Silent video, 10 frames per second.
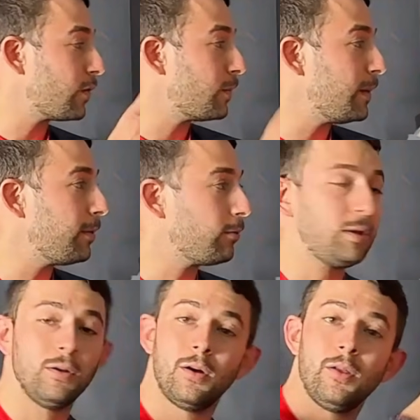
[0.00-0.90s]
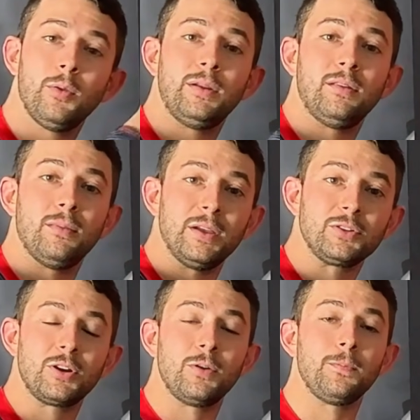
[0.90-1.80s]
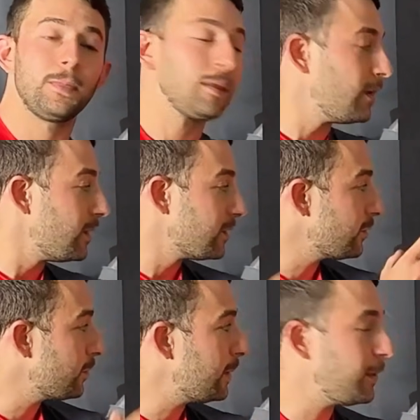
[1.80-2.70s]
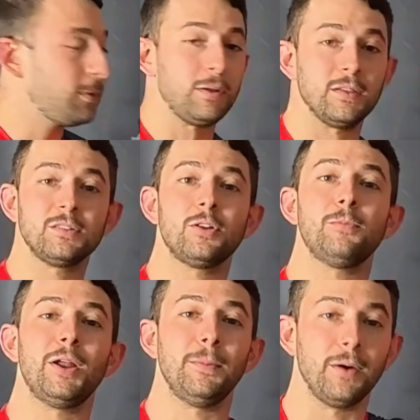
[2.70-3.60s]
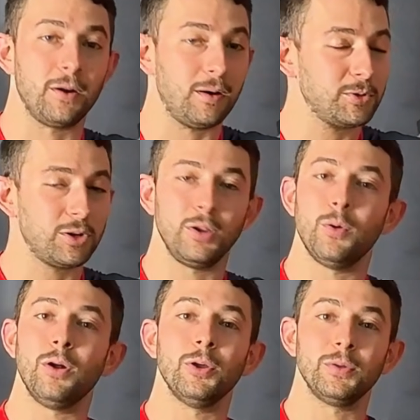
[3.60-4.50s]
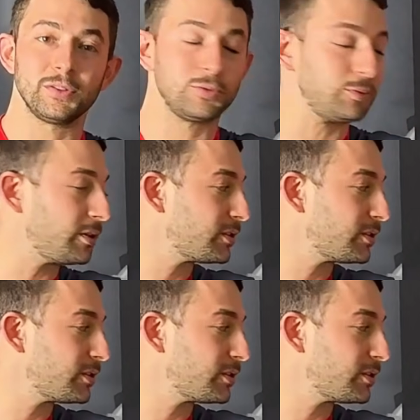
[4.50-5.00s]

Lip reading: from the PP4 all the way to the Maestro. So the PP4, this is our bread and butter. I'm sure you all know what this tool